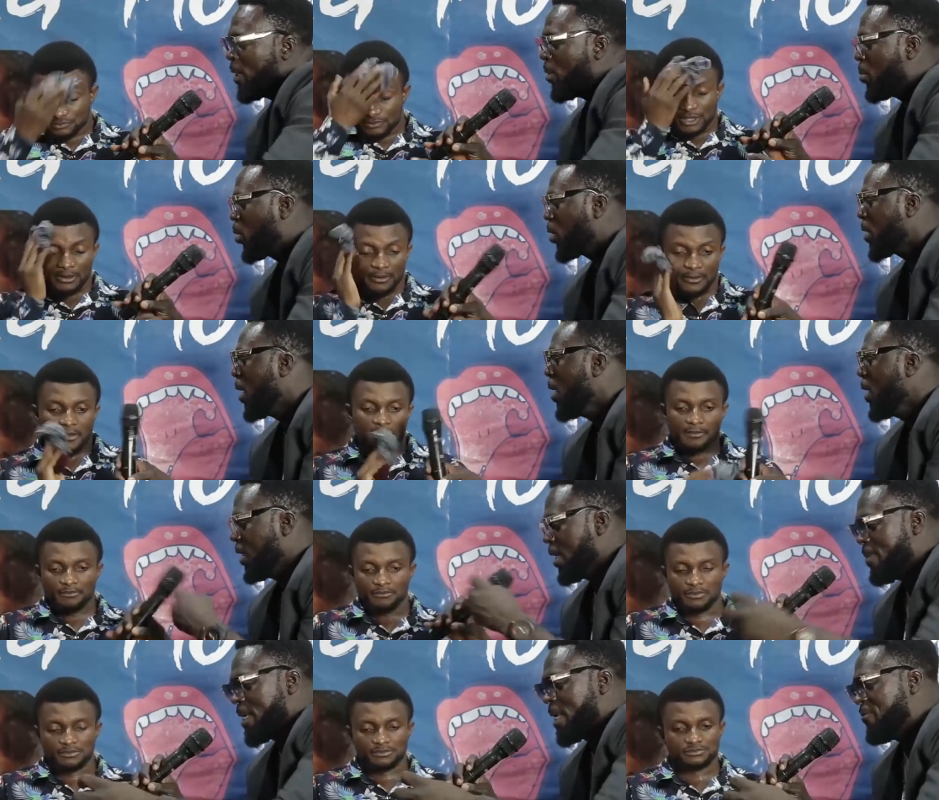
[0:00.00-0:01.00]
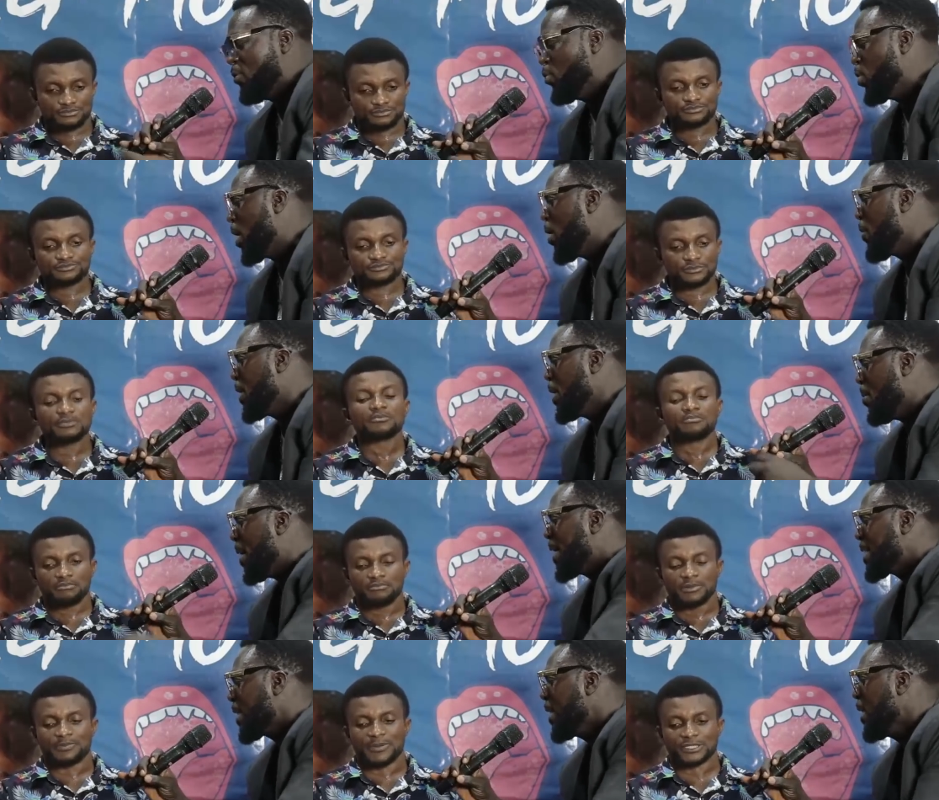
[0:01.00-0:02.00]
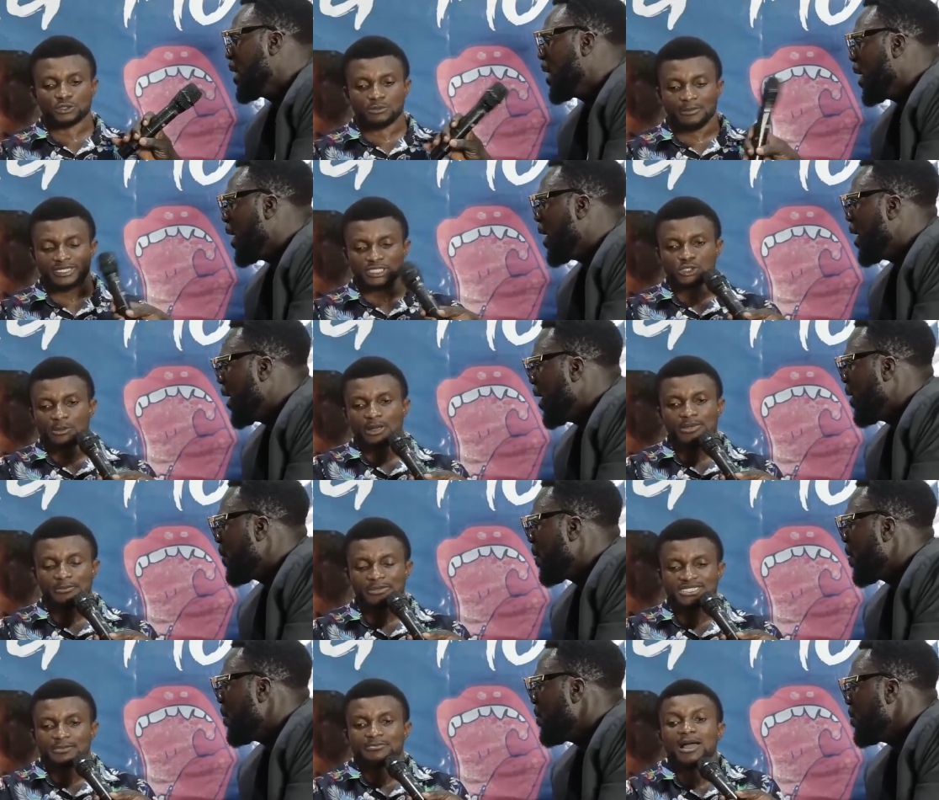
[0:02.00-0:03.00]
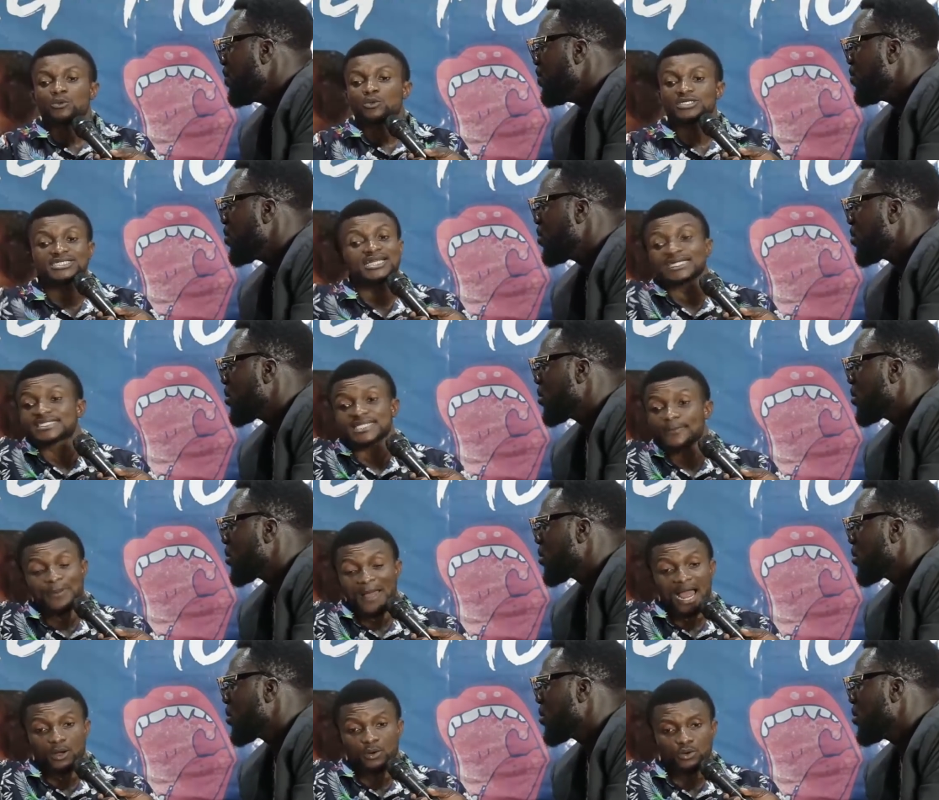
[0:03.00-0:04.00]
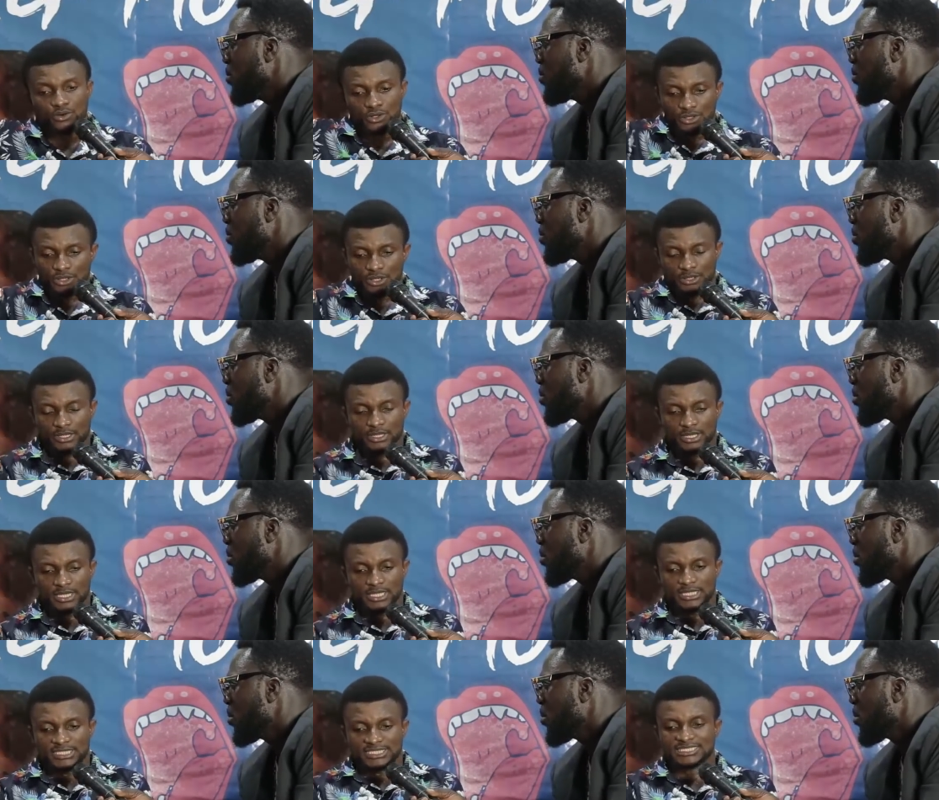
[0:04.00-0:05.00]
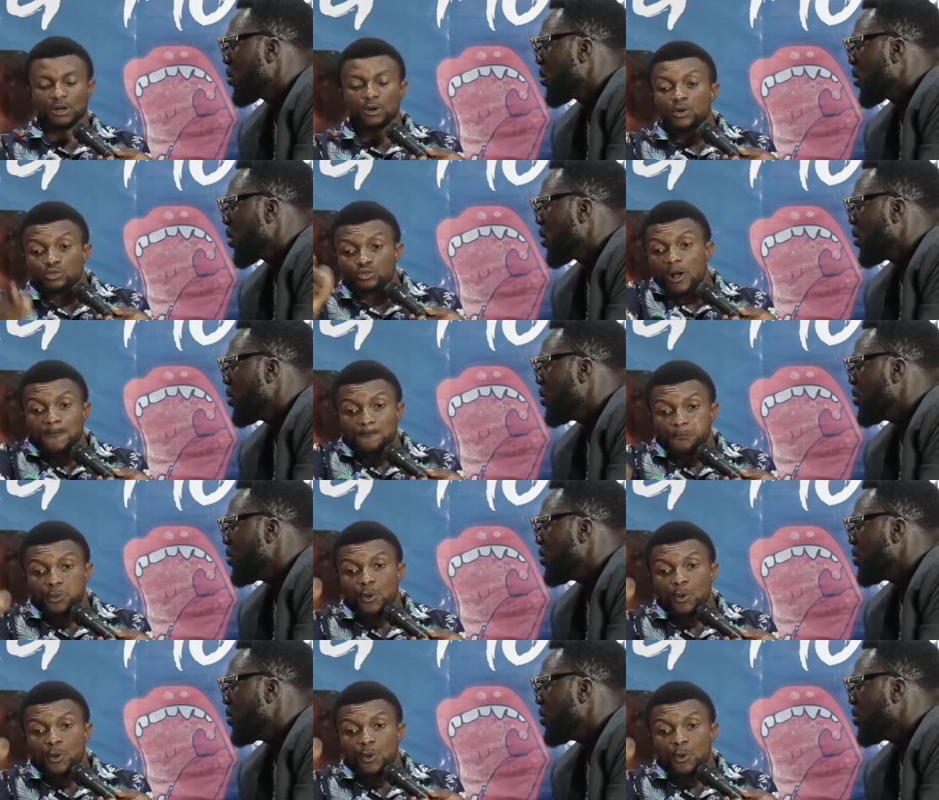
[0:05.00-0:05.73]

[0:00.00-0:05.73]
Speaker 1: them because you been a video now there, but I'm sure baby man could you the power. So come